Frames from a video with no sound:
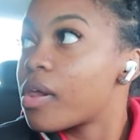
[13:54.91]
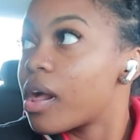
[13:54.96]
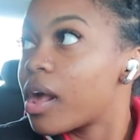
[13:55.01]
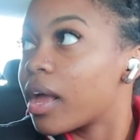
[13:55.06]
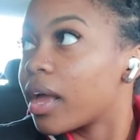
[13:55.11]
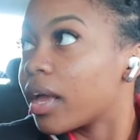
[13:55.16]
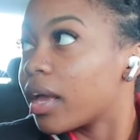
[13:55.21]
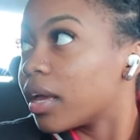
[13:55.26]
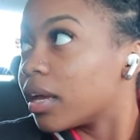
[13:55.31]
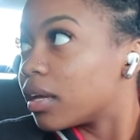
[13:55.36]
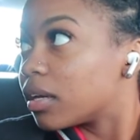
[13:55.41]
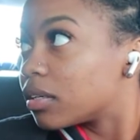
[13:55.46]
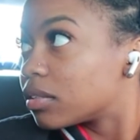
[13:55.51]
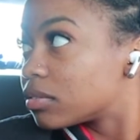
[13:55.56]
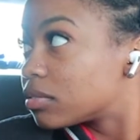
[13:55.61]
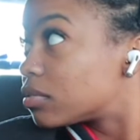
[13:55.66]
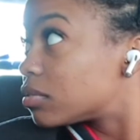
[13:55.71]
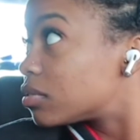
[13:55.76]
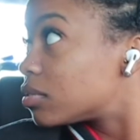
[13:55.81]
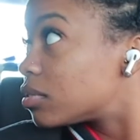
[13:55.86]

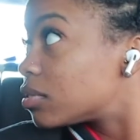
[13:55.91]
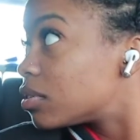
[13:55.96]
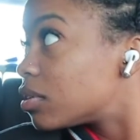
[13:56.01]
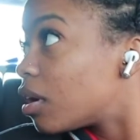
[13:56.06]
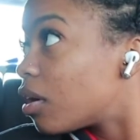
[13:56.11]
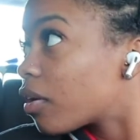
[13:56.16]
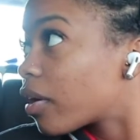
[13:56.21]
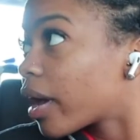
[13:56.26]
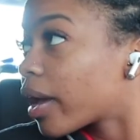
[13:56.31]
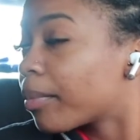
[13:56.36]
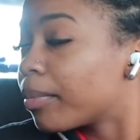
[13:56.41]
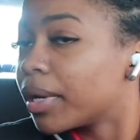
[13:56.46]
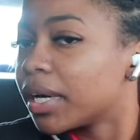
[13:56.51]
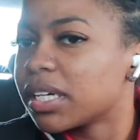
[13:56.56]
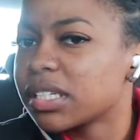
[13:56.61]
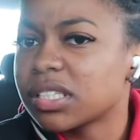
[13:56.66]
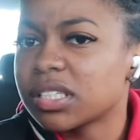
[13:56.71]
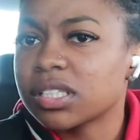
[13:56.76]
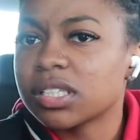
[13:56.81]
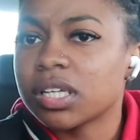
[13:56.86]
And okay, bus.